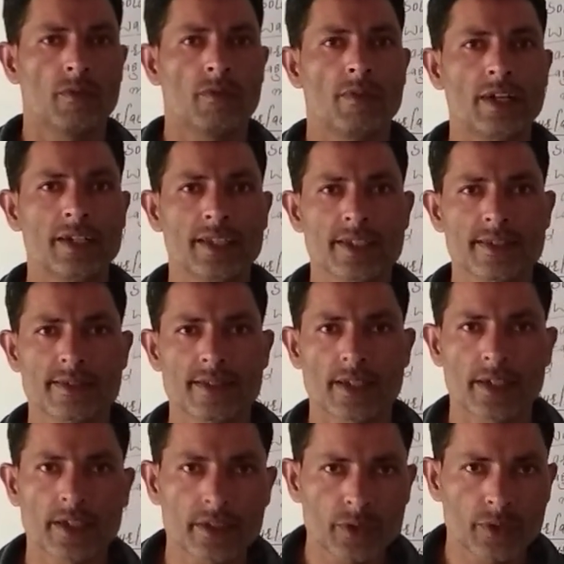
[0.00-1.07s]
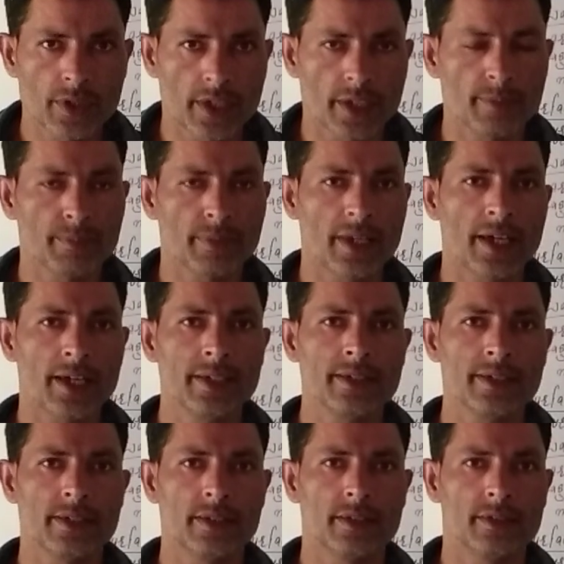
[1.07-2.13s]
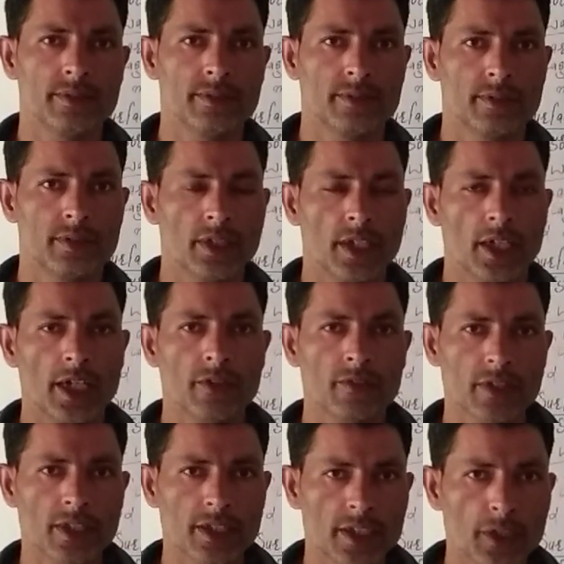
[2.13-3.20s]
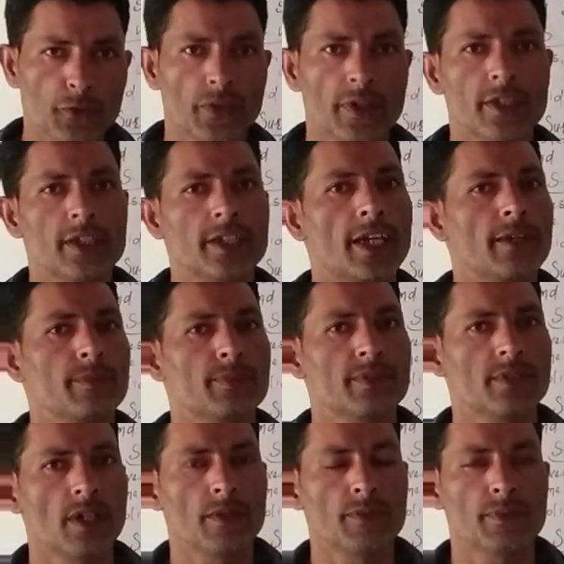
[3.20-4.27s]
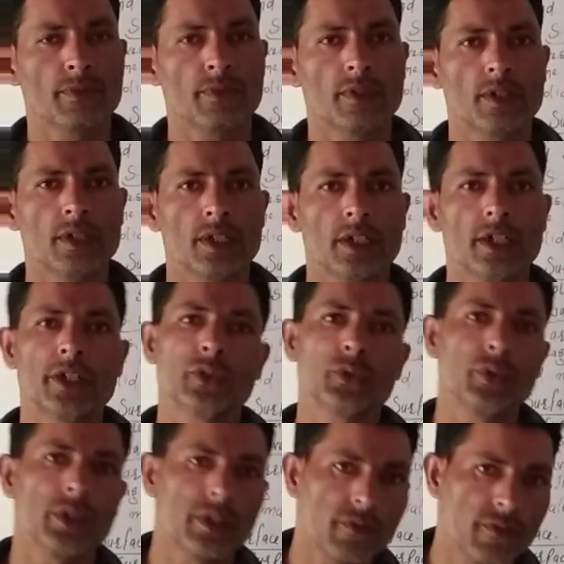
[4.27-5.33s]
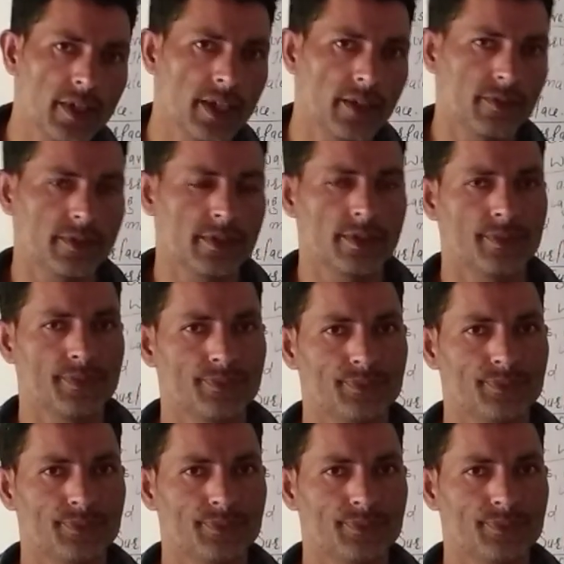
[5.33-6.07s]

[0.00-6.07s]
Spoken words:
What does the earthquake imply, and the different types of earthquake waves.